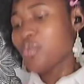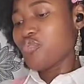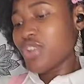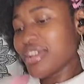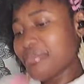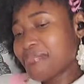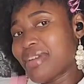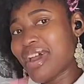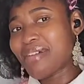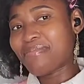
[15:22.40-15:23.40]
ring
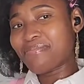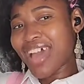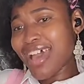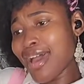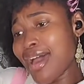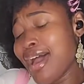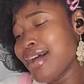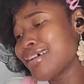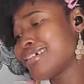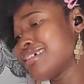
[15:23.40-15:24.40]
my
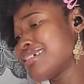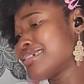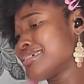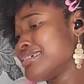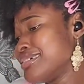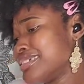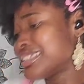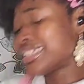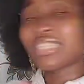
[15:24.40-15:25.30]
bell.